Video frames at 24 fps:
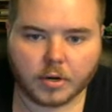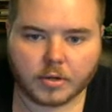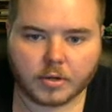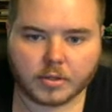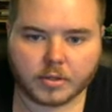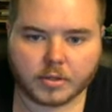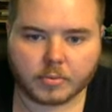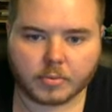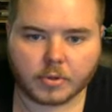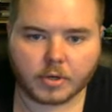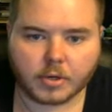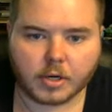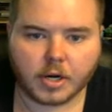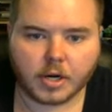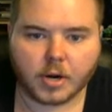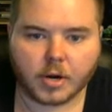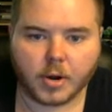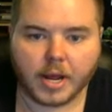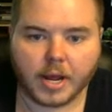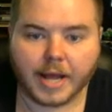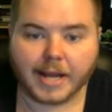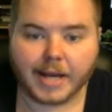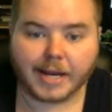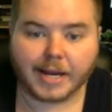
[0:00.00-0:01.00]
So we're going to go
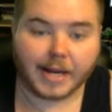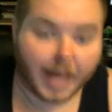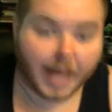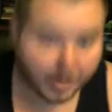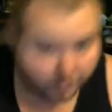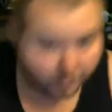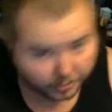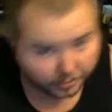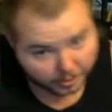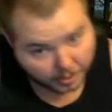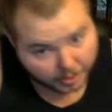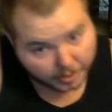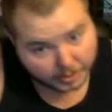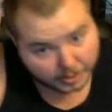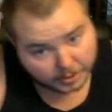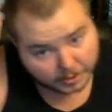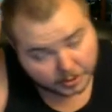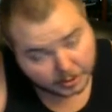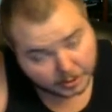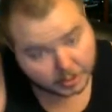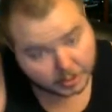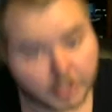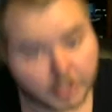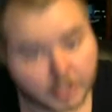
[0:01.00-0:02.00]
ahead and
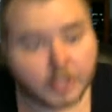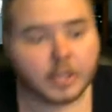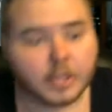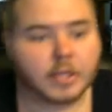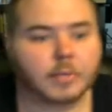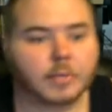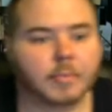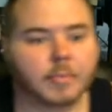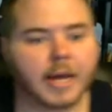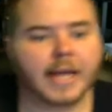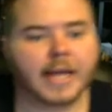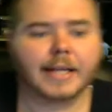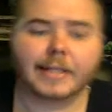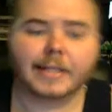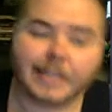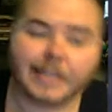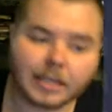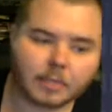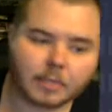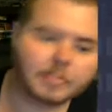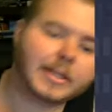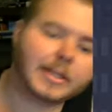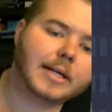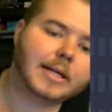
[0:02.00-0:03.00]
advertise and pay a
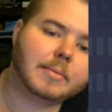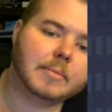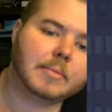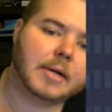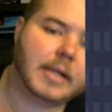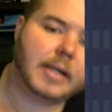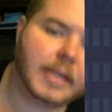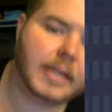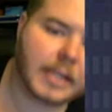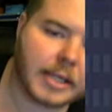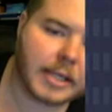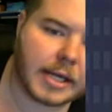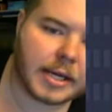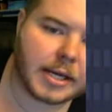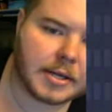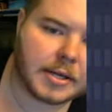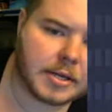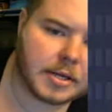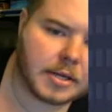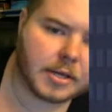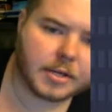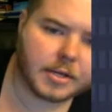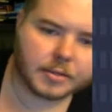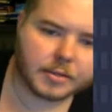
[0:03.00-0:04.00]
little bit of money,
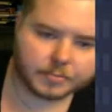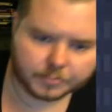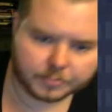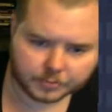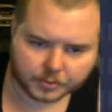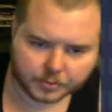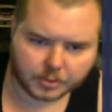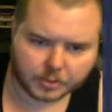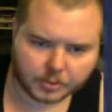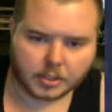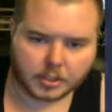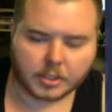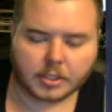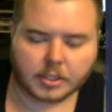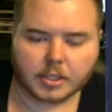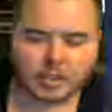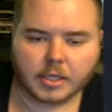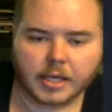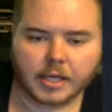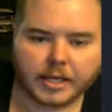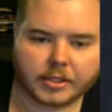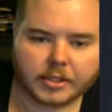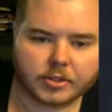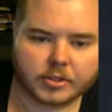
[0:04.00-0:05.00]
and
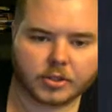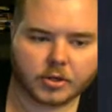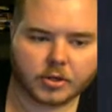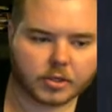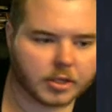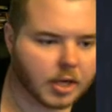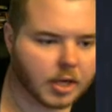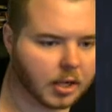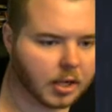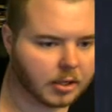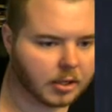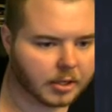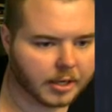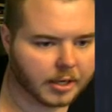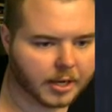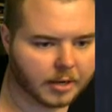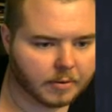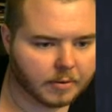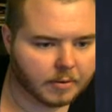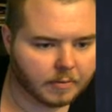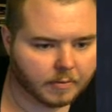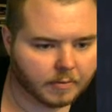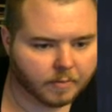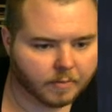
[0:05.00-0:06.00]
it starts calling
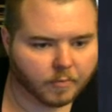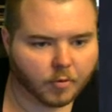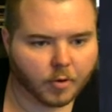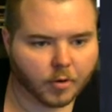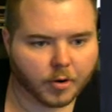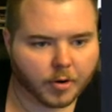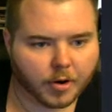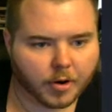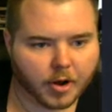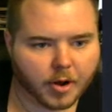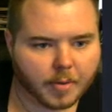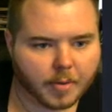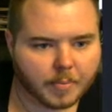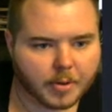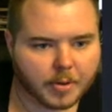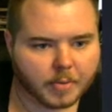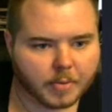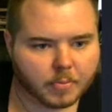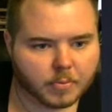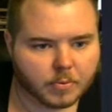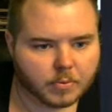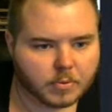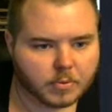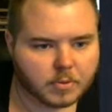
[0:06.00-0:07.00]
out for
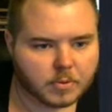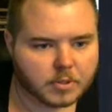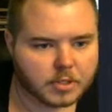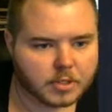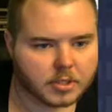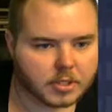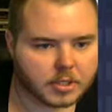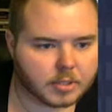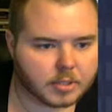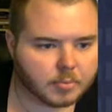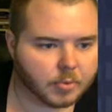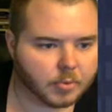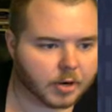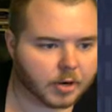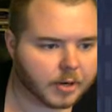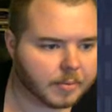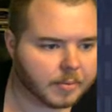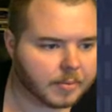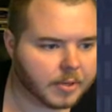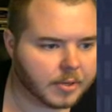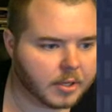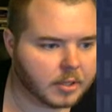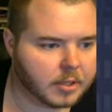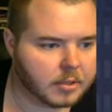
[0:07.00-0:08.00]
people to bring
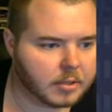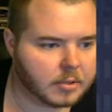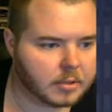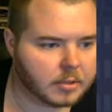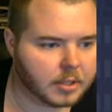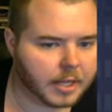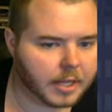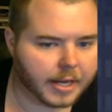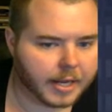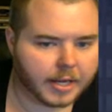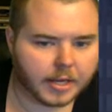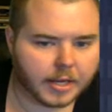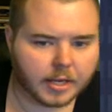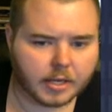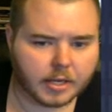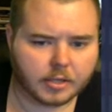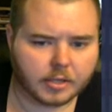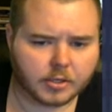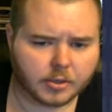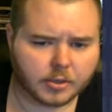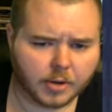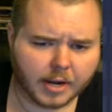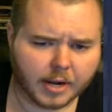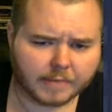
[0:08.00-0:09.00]
them in.
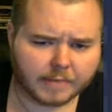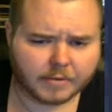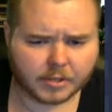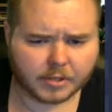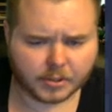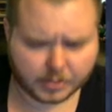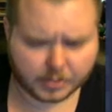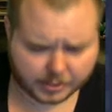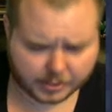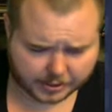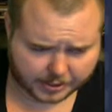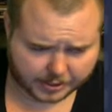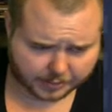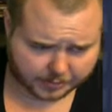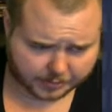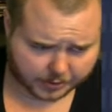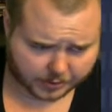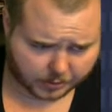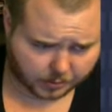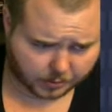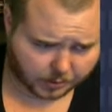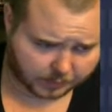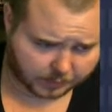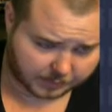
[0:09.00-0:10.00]
And you have to do this every
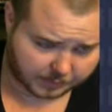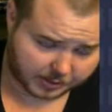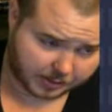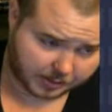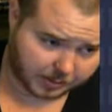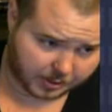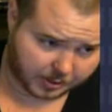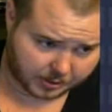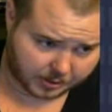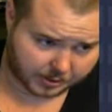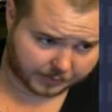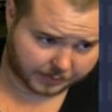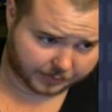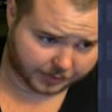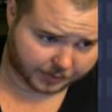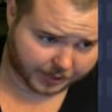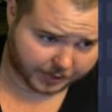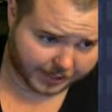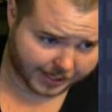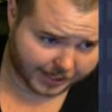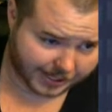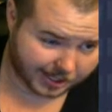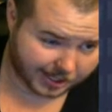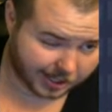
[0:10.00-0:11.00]
so often, especially if you're
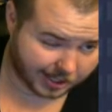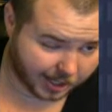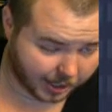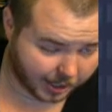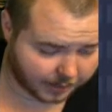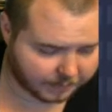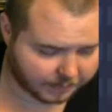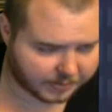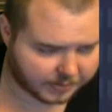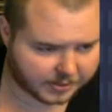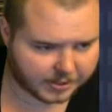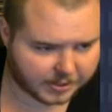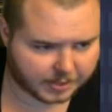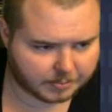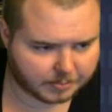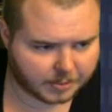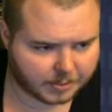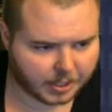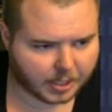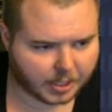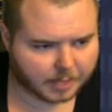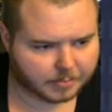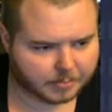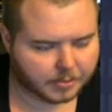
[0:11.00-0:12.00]
getting a lot of the same
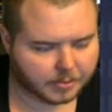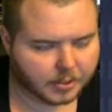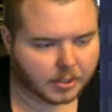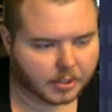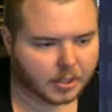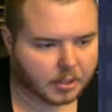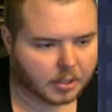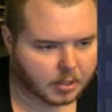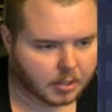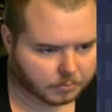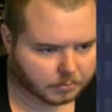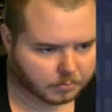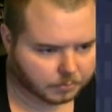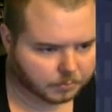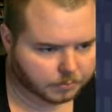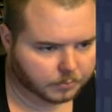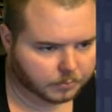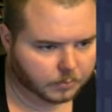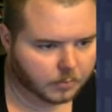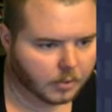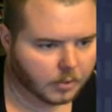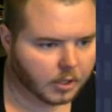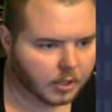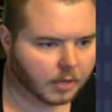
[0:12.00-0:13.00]
type
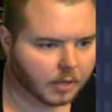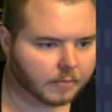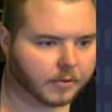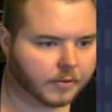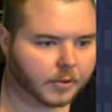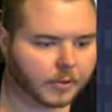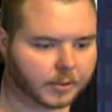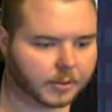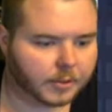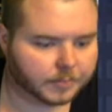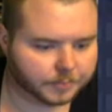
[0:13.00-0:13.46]
of unit.